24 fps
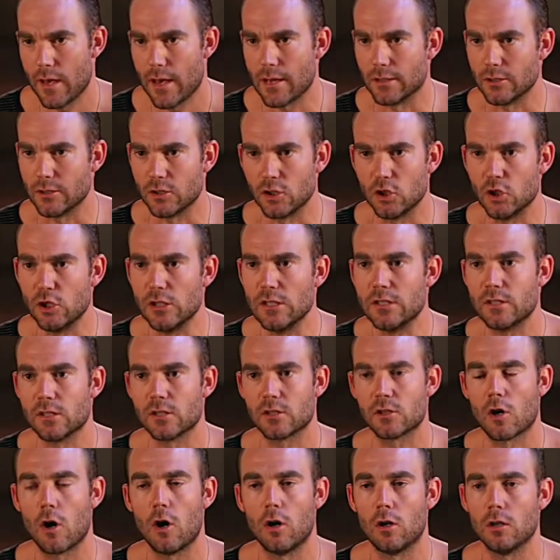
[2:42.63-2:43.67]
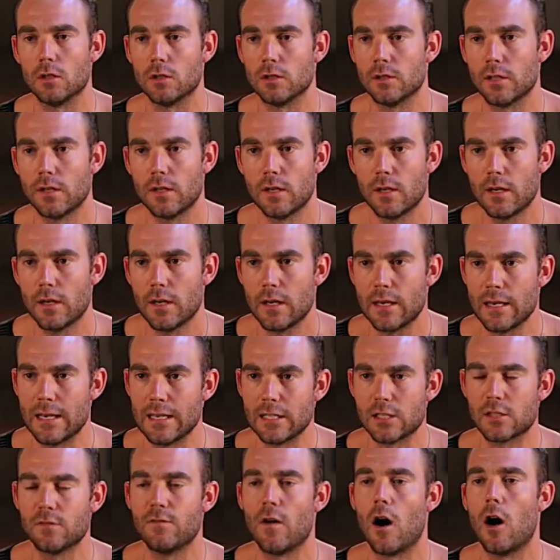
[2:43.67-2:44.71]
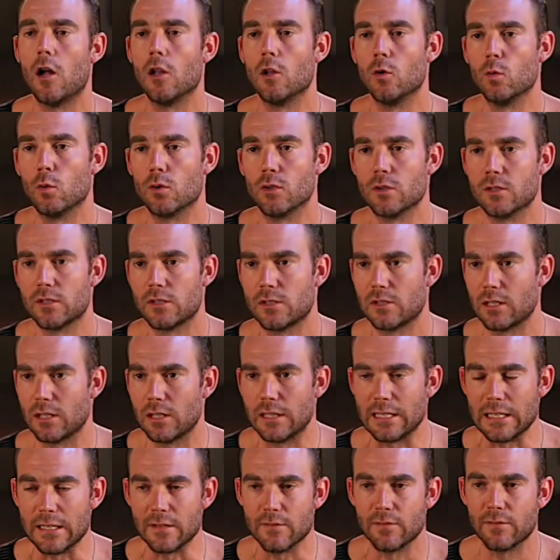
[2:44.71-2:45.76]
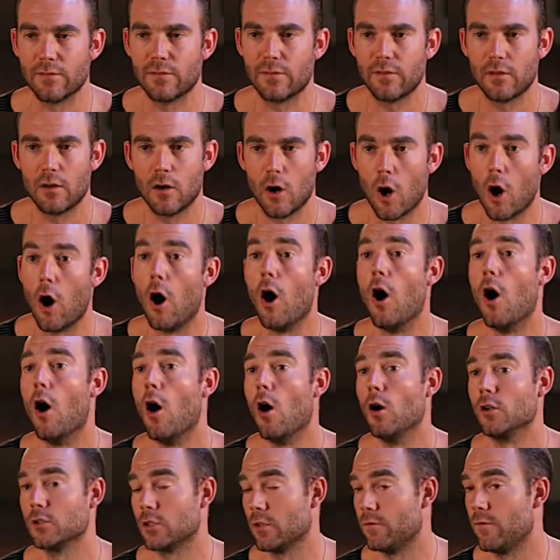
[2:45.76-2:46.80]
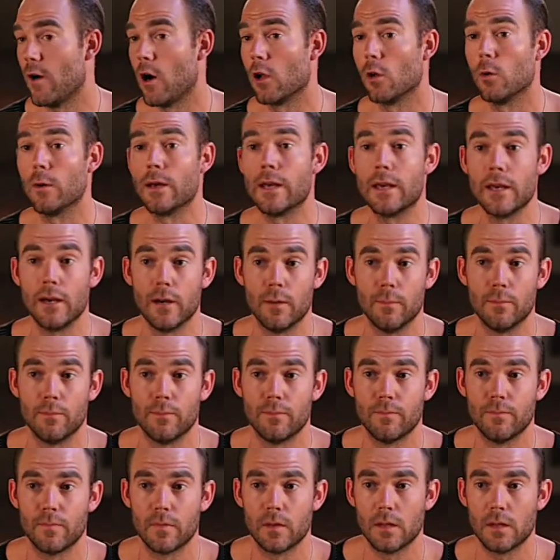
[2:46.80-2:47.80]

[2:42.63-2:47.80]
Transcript: As Jesus called his followers to leave all to follow him.